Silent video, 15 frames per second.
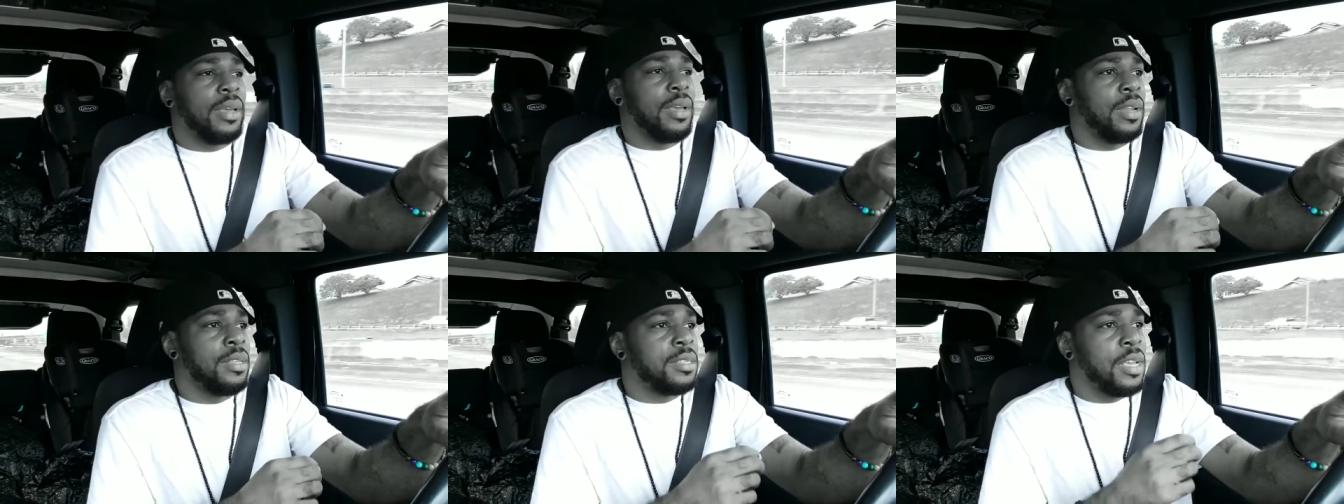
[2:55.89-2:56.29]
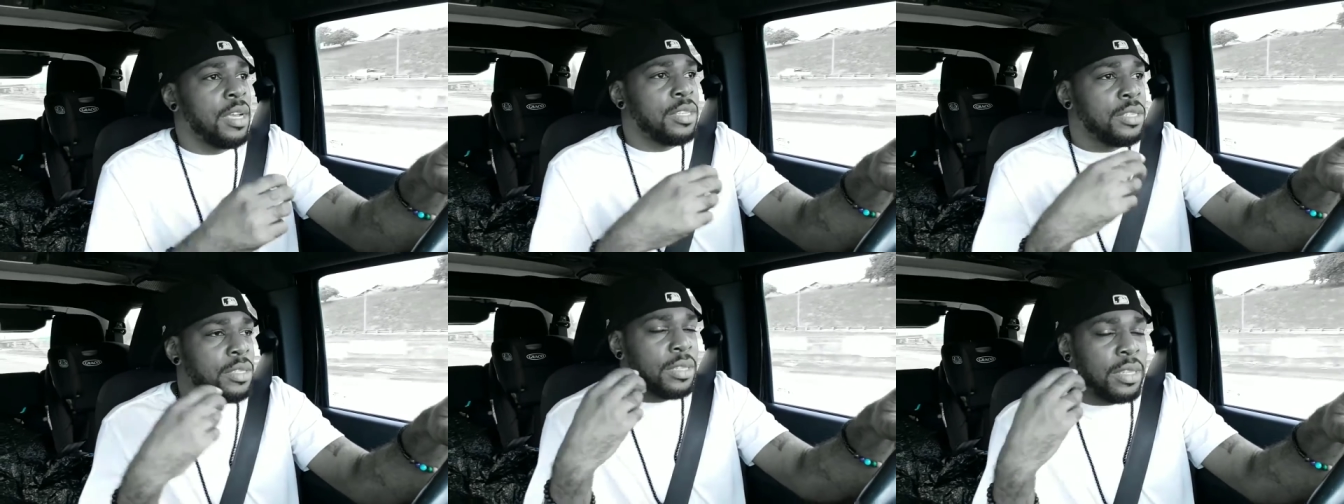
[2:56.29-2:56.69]
And it
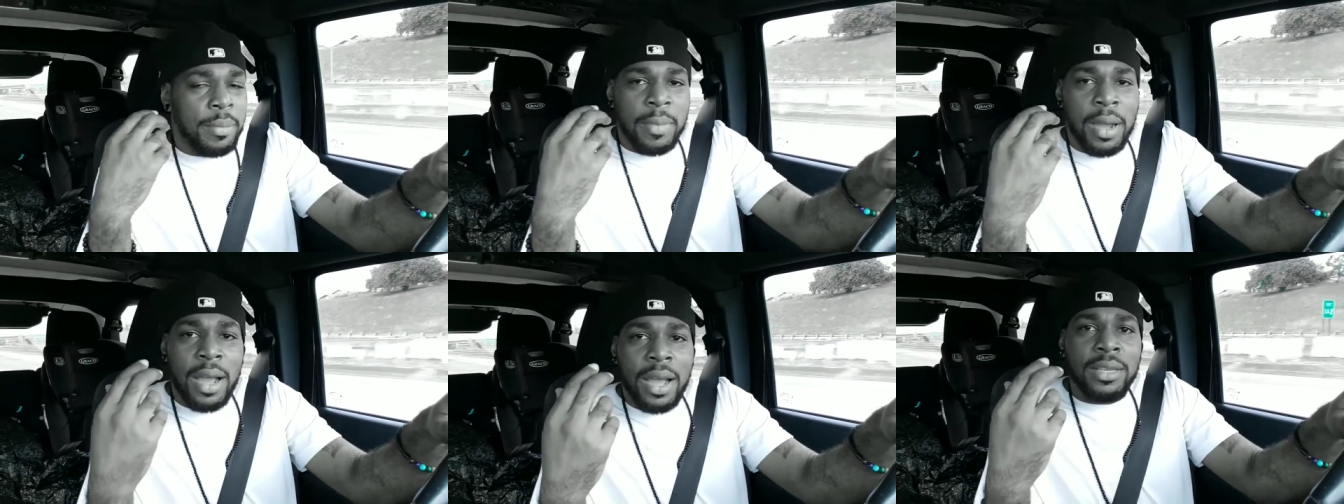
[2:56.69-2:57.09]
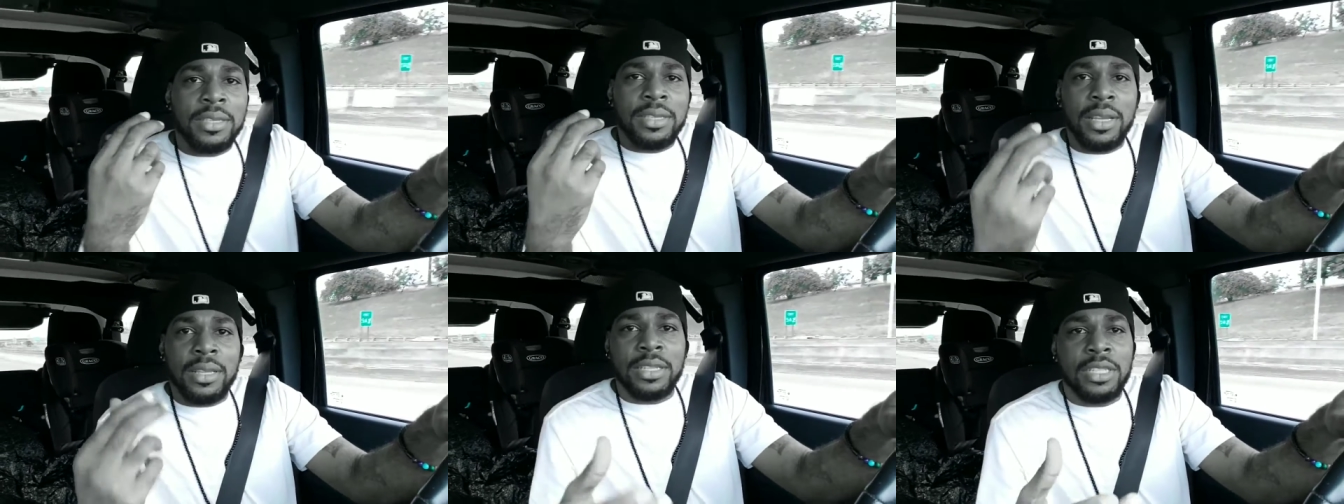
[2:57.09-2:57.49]
takes the
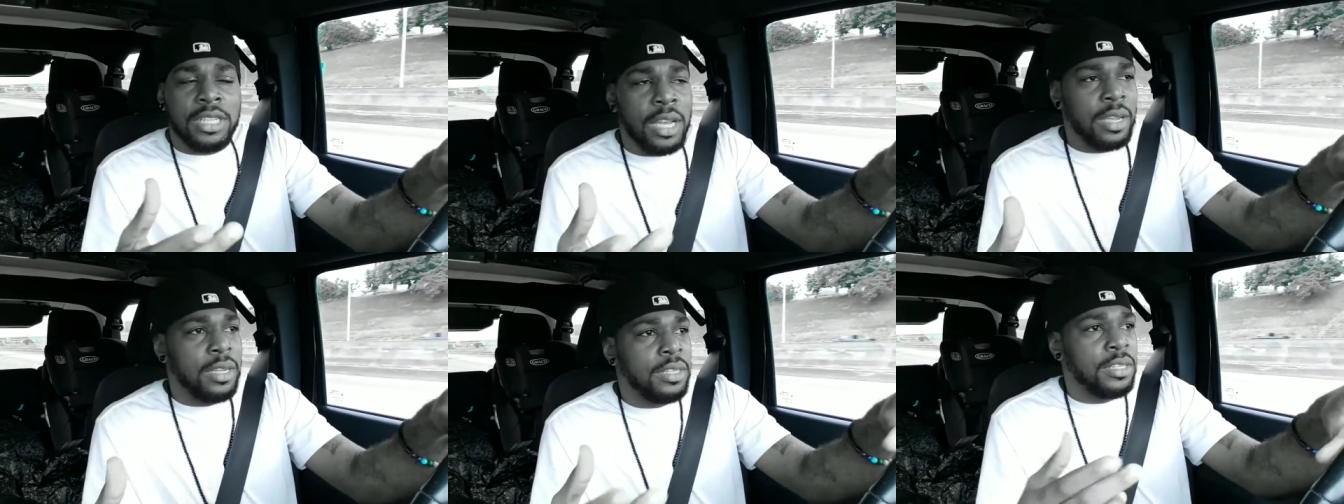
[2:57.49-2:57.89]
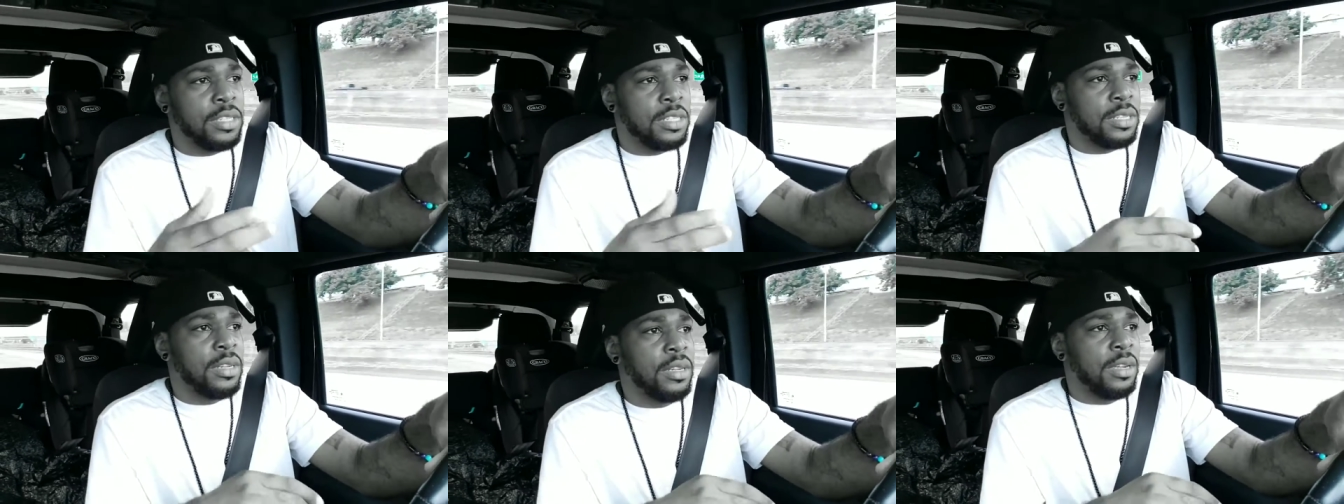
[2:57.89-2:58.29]
mindset to
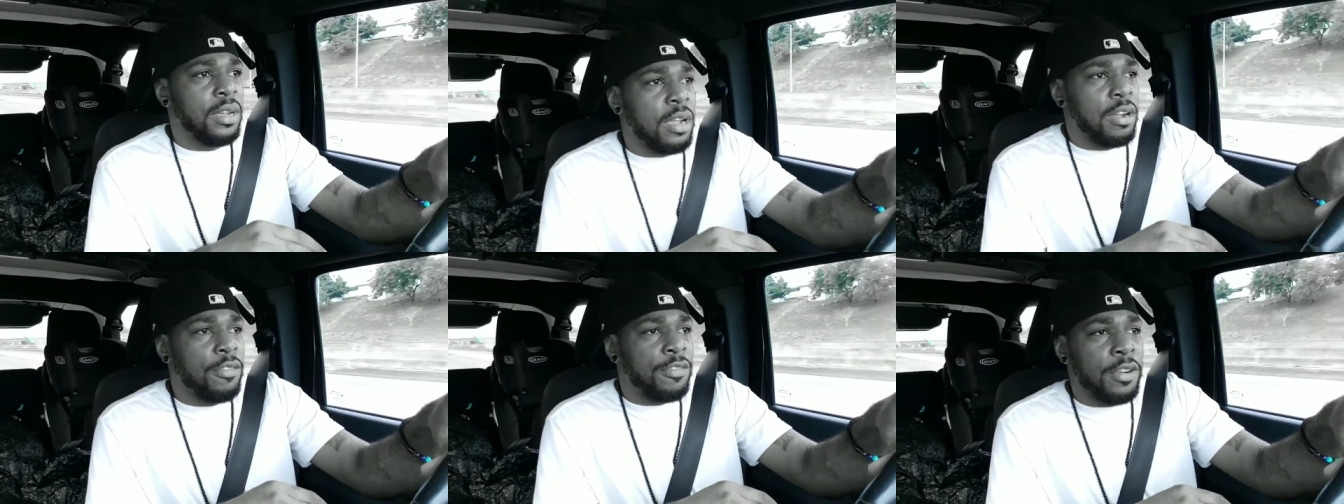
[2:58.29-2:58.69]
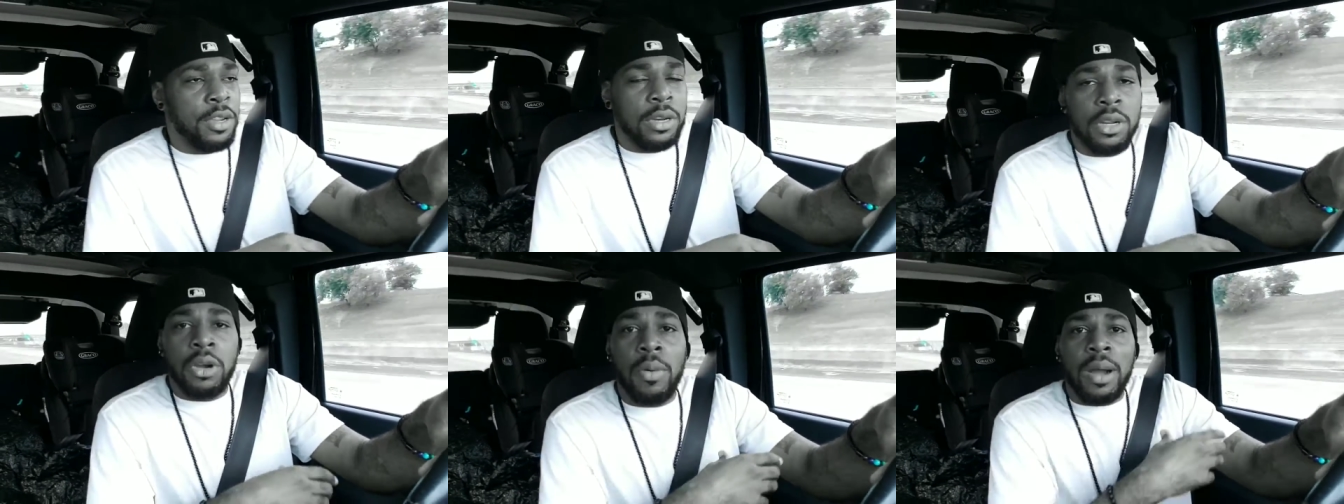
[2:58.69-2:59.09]
change for
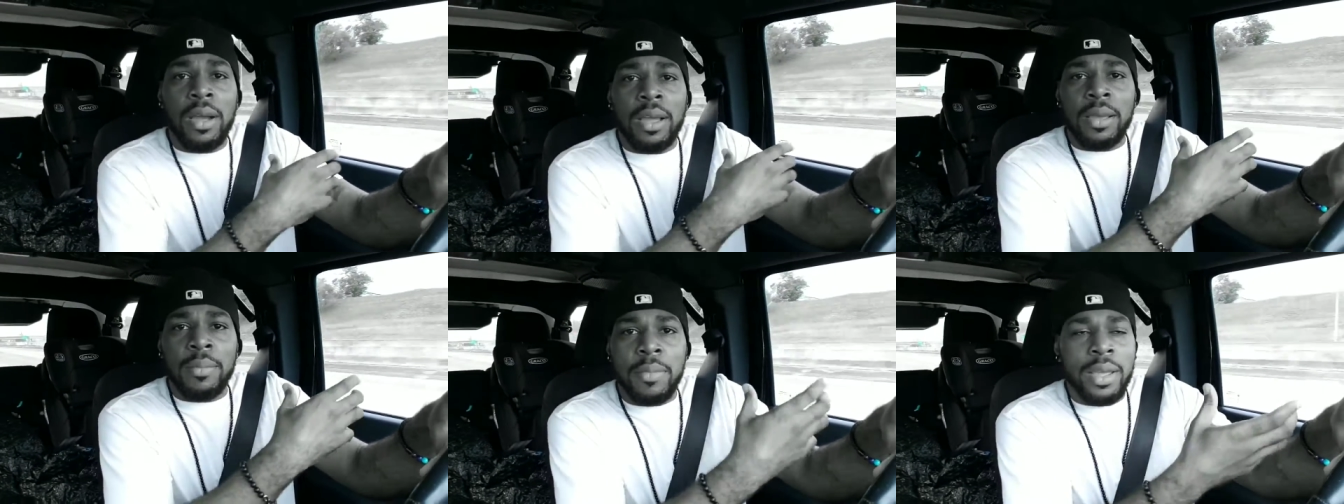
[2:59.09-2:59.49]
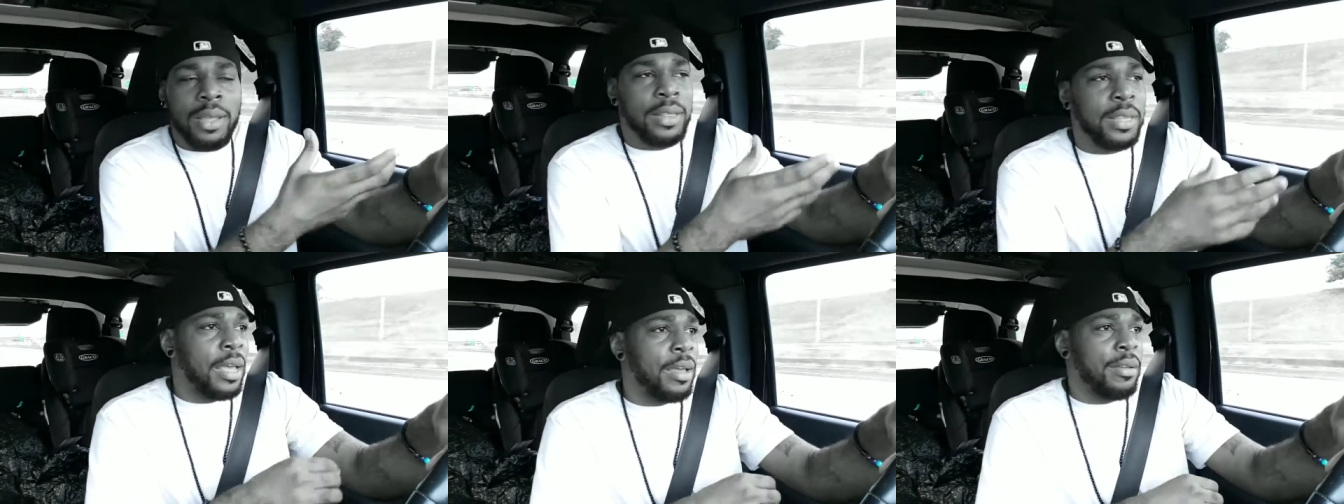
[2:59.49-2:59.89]
you to go out and
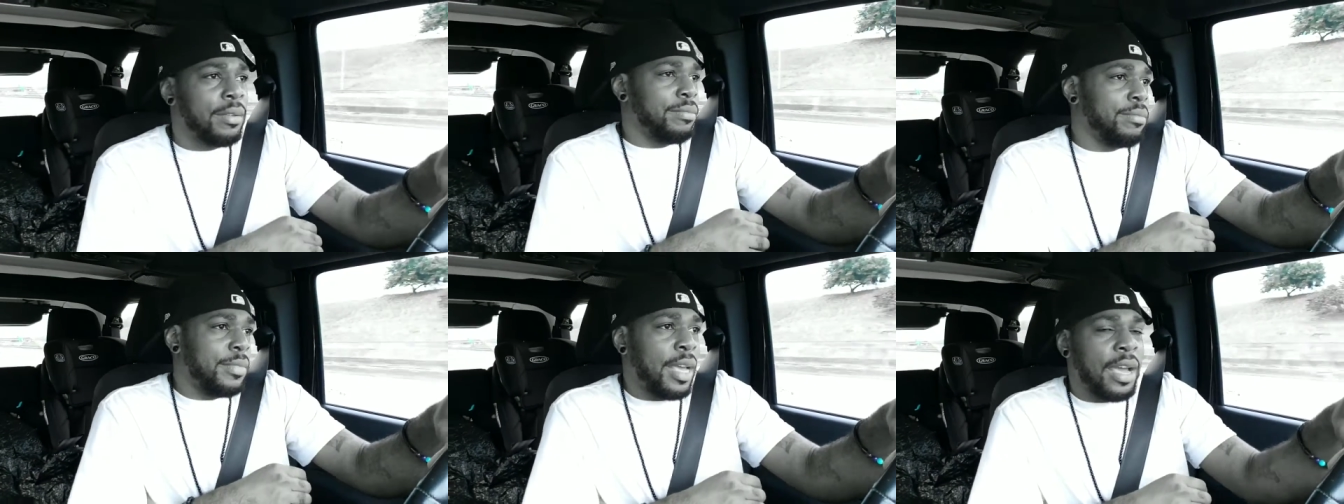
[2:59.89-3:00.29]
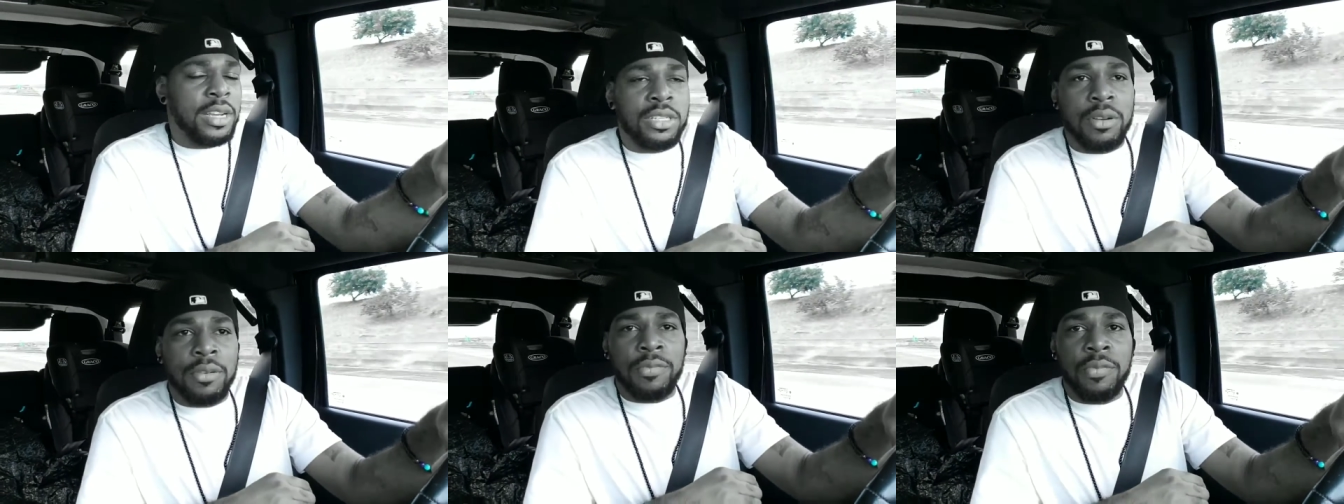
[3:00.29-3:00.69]
make that
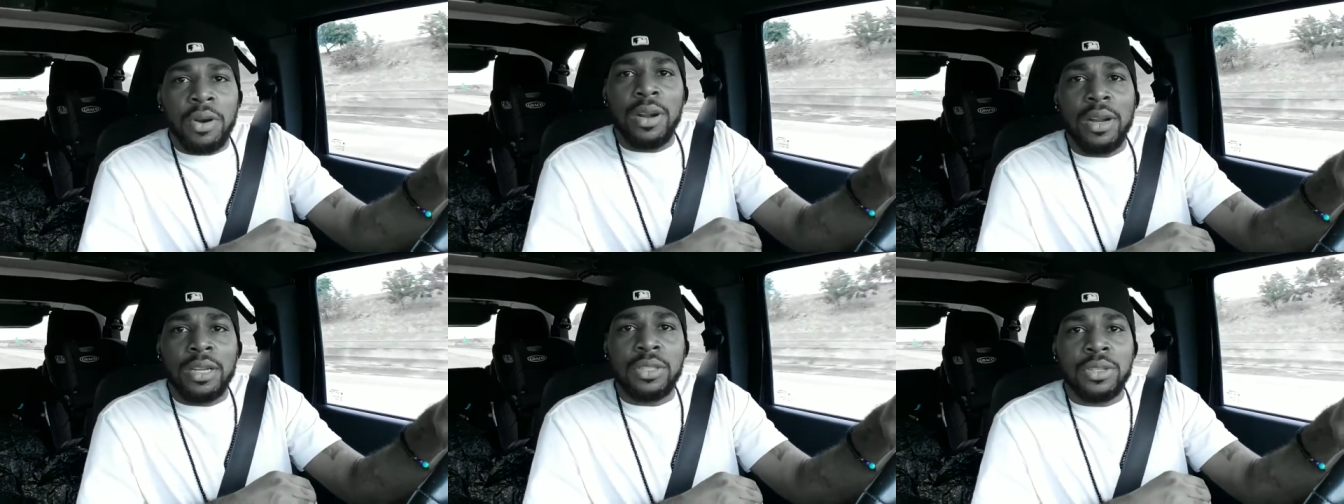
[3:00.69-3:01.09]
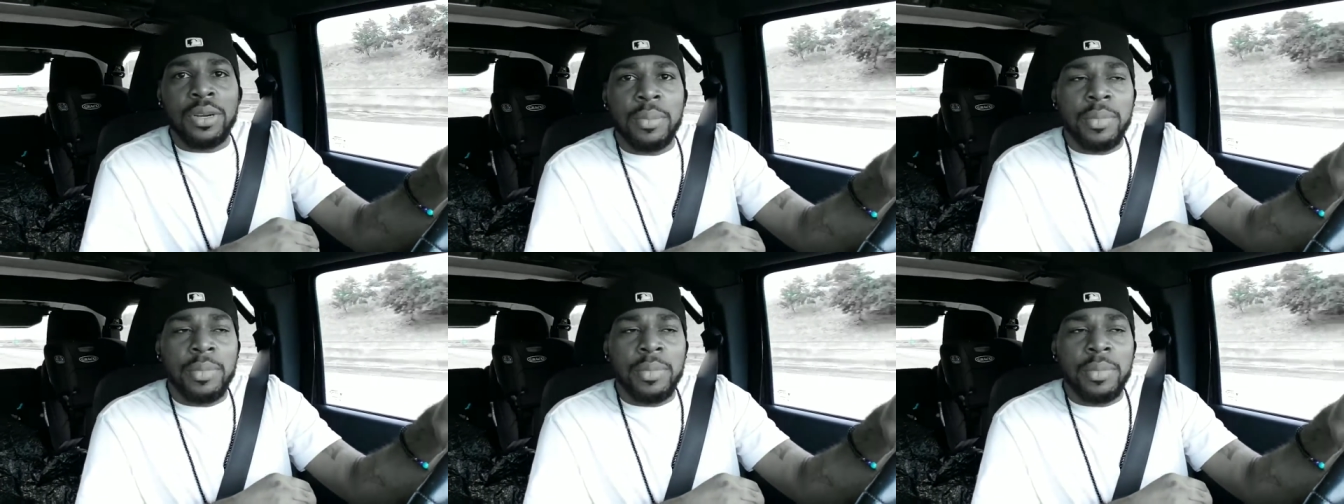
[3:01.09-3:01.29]
extra $400